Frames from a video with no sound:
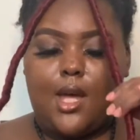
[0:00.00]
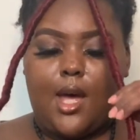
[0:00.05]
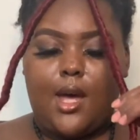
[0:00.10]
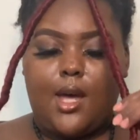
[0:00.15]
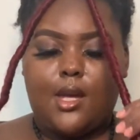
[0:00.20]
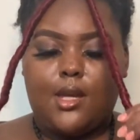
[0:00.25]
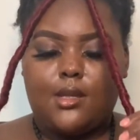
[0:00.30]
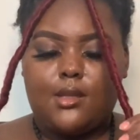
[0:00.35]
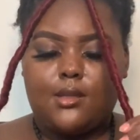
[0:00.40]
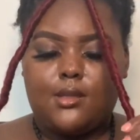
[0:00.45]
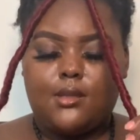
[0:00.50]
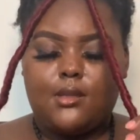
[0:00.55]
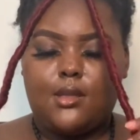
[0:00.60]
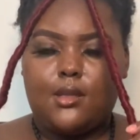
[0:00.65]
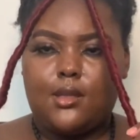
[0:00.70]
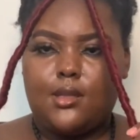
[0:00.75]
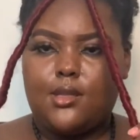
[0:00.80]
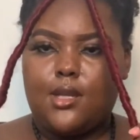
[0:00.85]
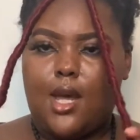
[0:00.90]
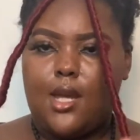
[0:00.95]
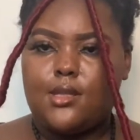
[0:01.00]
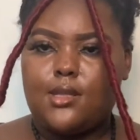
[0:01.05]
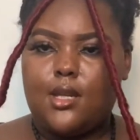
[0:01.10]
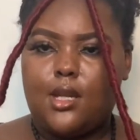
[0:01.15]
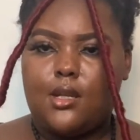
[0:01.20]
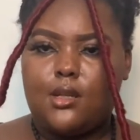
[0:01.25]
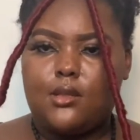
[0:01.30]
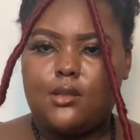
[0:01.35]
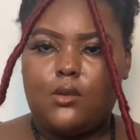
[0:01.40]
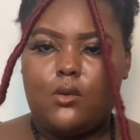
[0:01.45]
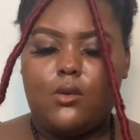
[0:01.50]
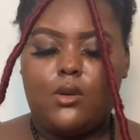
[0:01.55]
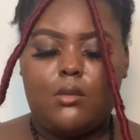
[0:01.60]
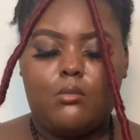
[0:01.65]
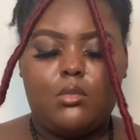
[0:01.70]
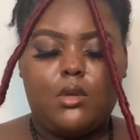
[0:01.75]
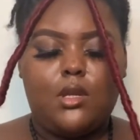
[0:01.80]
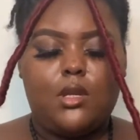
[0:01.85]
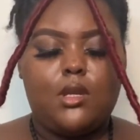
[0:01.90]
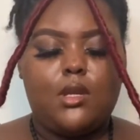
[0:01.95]
Don't be afraid to take some
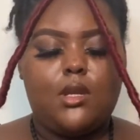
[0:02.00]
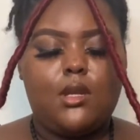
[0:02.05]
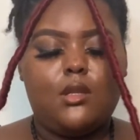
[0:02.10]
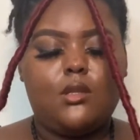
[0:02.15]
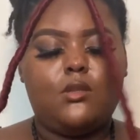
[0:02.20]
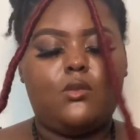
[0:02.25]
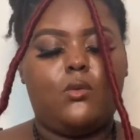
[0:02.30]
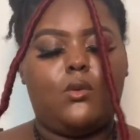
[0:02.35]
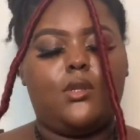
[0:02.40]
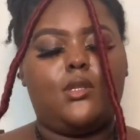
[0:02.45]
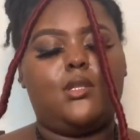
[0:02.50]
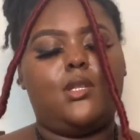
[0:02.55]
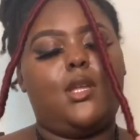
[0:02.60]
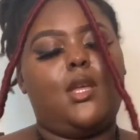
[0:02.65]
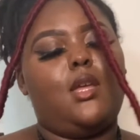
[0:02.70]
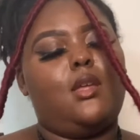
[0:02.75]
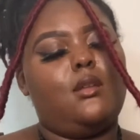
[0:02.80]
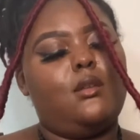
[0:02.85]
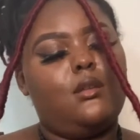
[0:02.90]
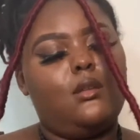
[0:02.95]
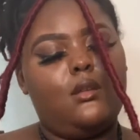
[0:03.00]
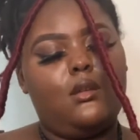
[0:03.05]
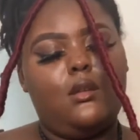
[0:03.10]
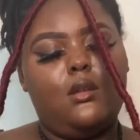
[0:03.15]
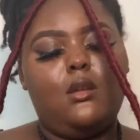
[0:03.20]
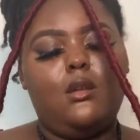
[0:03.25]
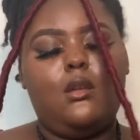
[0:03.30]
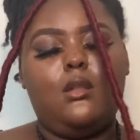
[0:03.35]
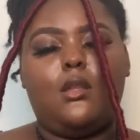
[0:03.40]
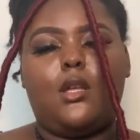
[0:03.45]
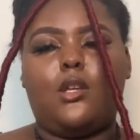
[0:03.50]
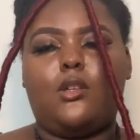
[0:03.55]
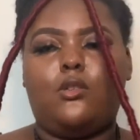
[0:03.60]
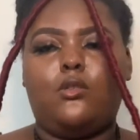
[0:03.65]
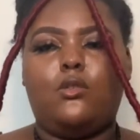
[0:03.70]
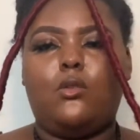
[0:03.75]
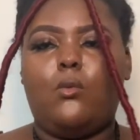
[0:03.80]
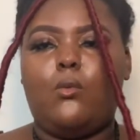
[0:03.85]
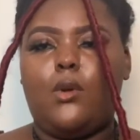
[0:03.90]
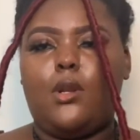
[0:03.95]
hair from that other part and then
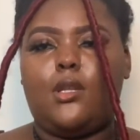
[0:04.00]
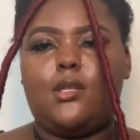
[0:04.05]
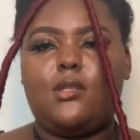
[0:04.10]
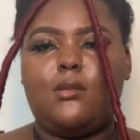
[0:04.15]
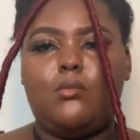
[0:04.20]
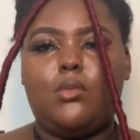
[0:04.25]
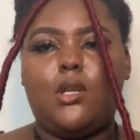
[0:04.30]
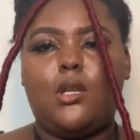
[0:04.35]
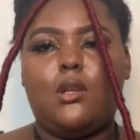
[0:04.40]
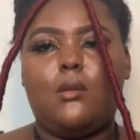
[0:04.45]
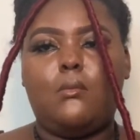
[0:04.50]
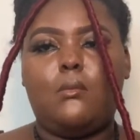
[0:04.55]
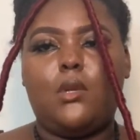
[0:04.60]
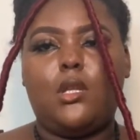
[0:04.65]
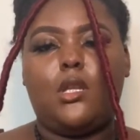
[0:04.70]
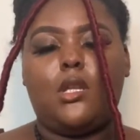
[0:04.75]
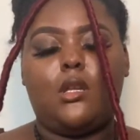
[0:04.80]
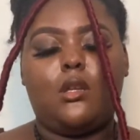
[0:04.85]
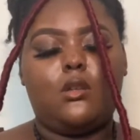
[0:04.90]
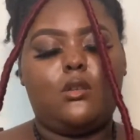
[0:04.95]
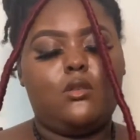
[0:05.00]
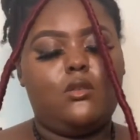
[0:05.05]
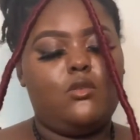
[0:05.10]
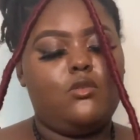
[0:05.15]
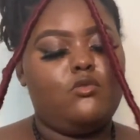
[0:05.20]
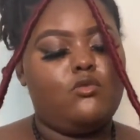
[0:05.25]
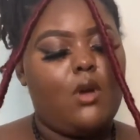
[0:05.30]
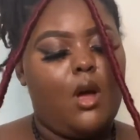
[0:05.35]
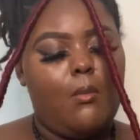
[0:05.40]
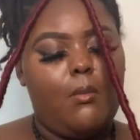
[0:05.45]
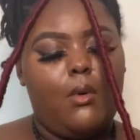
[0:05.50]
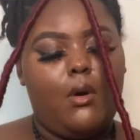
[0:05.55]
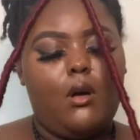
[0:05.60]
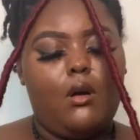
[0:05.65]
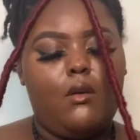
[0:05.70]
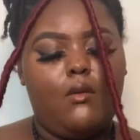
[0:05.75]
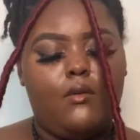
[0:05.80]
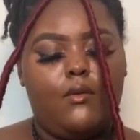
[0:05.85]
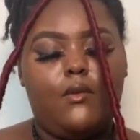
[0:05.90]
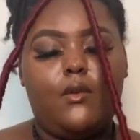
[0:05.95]
wrap that around there as well. At the
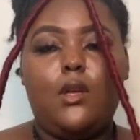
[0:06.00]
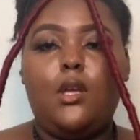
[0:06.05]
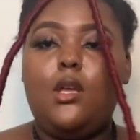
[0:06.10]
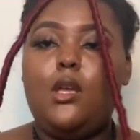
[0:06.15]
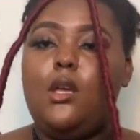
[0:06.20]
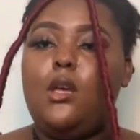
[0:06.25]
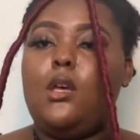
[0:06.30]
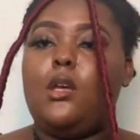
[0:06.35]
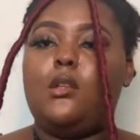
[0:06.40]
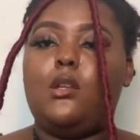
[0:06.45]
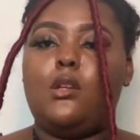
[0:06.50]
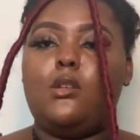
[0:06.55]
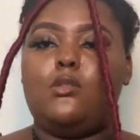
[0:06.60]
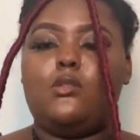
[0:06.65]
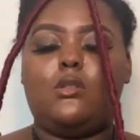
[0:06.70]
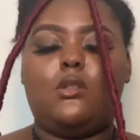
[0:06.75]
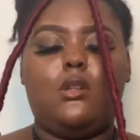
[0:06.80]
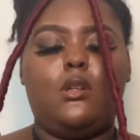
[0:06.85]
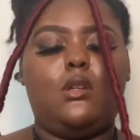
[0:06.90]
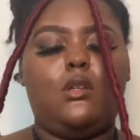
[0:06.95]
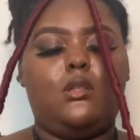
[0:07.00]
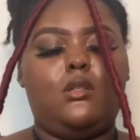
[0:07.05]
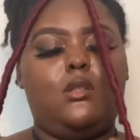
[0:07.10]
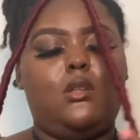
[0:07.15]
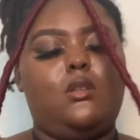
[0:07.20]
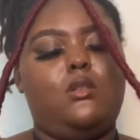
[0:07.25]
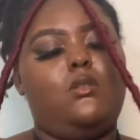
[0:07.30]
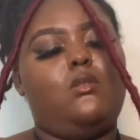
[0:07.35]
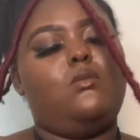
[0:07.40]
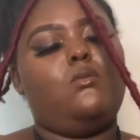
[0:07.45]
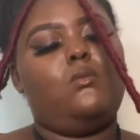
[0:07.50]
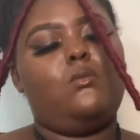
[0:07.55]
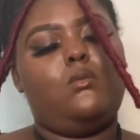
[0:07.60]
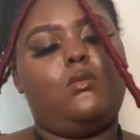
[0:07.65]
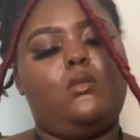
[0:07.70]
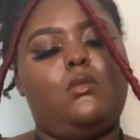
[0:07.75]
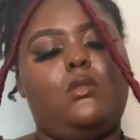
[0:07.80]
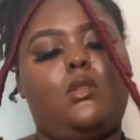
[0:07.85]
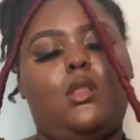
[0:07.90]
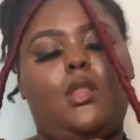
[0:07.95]
end of the day, these are
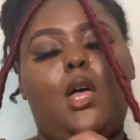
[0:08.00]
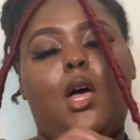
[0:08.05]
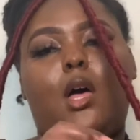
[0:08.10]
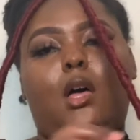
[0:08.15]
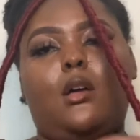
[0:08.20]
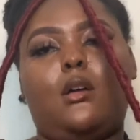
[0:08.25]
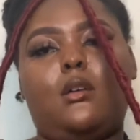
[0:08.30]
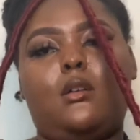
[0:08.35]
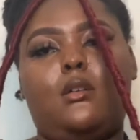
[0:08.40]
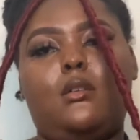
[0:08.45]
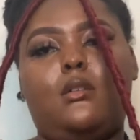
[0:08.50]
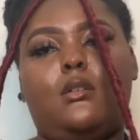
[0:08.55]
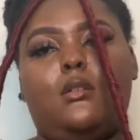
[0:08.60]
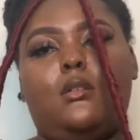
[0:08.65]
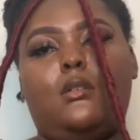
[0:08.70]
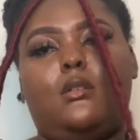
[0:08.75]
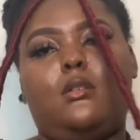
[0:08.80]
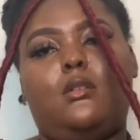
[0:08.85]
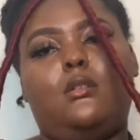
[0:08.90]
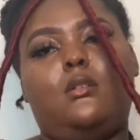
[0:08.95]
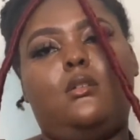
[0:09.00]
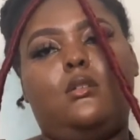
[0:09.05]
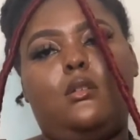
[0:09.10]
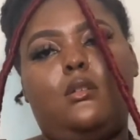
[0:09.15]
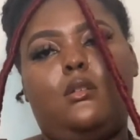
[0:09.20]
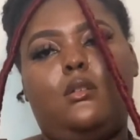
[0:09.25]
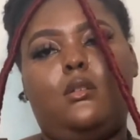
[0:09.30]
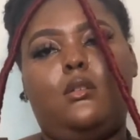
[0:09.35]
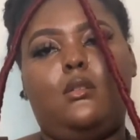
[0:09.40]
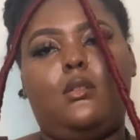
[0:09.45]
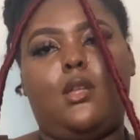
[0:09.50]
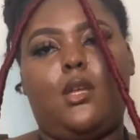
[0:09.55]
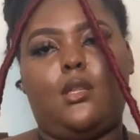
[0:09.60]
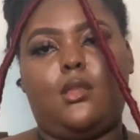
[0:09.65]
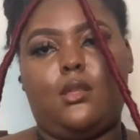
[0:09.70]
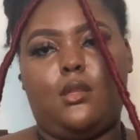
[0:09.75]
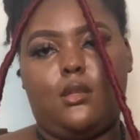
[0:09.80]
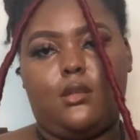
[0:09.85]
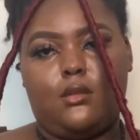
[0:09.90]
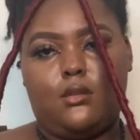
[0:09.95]
semi-distressed locks, so a
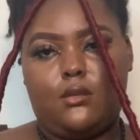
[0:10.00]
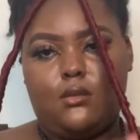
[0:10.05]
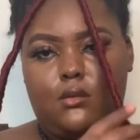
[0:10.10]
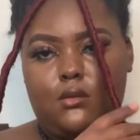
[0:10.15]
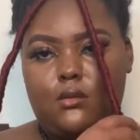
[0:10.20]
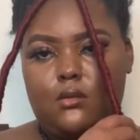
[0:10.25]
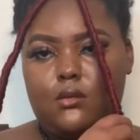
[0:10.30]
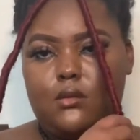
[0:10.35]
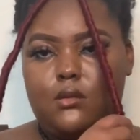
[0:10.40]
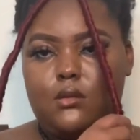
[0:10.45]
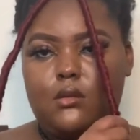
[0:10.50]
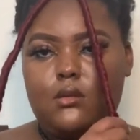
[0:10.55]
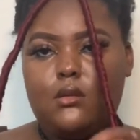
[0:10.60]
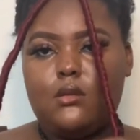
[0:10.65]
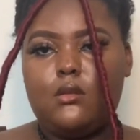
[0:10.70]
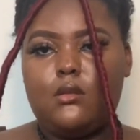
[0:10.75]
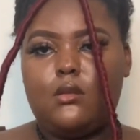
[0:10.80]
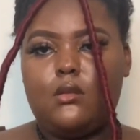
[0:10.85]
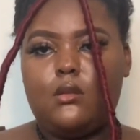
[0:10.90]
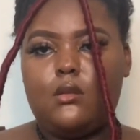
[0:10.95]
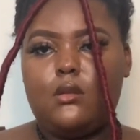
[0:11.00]
little bump or a little